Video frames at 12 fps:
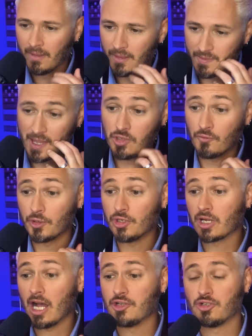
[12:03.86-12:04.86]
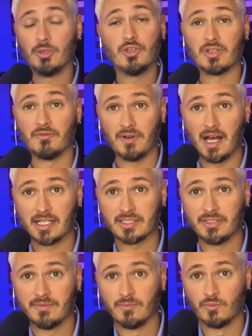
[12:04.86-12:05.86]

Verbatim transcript: Thank you for your contribution, Fox.